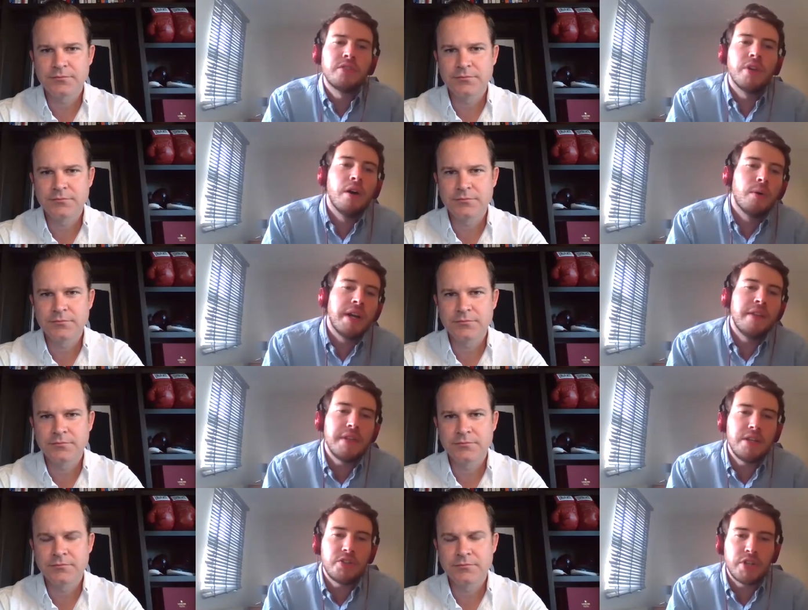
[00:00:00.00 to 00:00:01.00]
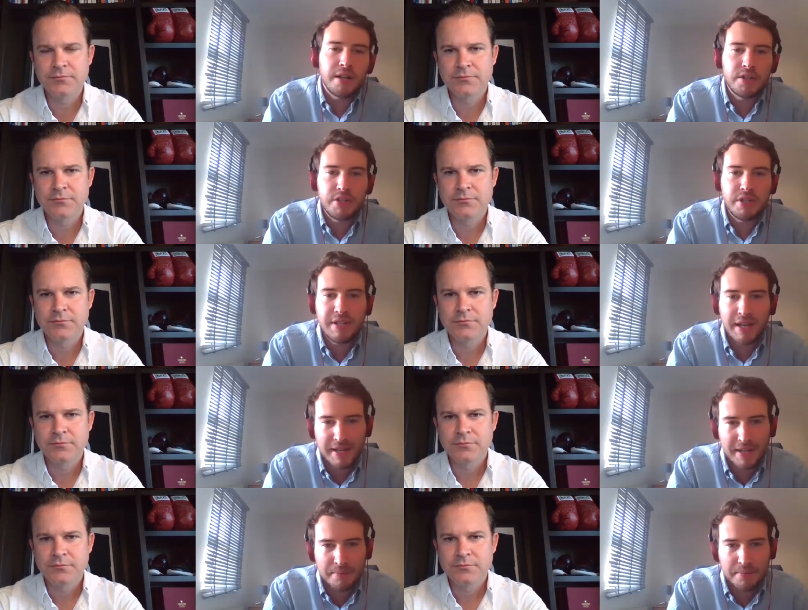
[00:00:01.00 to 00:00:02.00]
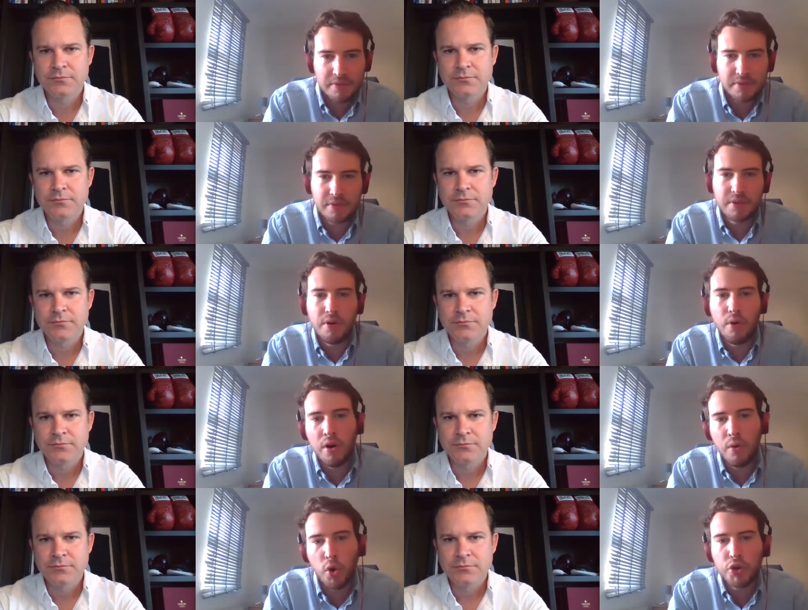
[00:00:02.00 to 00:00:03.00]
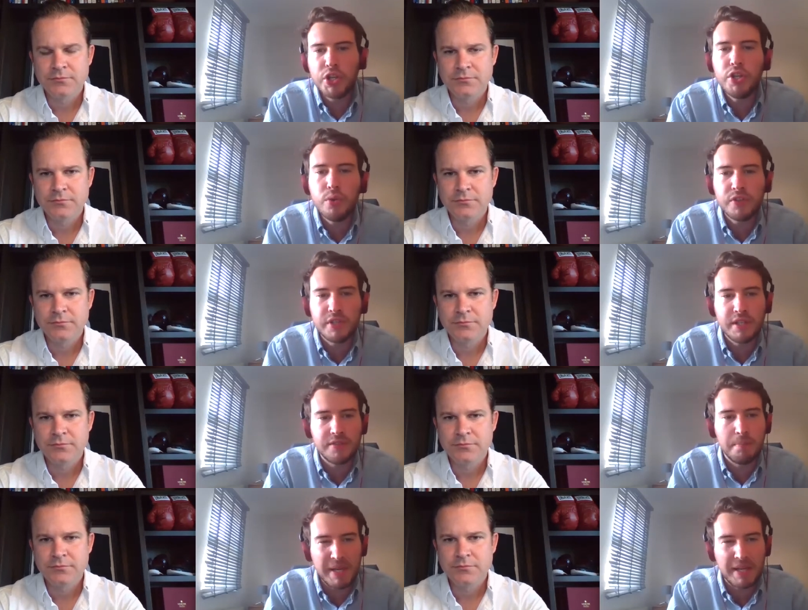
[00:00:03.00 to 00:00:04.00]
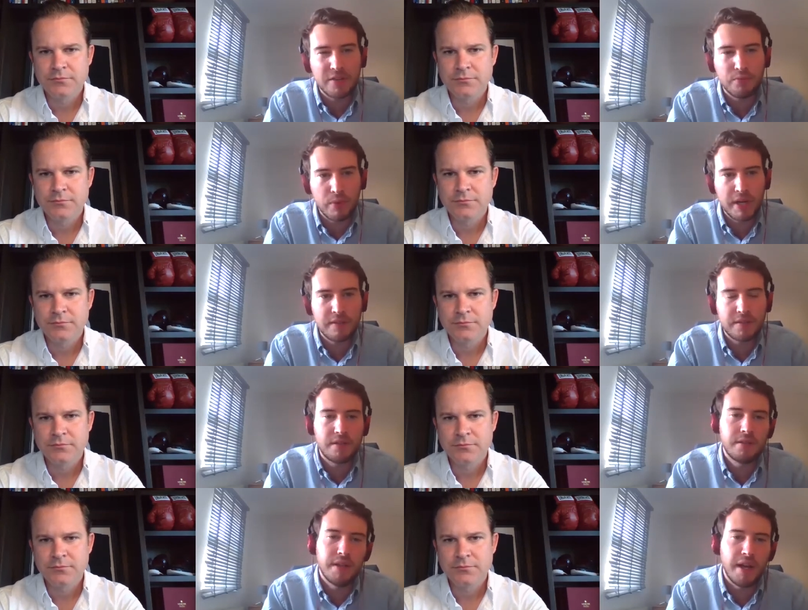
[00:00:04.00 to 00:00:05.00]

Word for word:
Speaker 1: So, in these challenging times, uh, what do you see as the biggest risk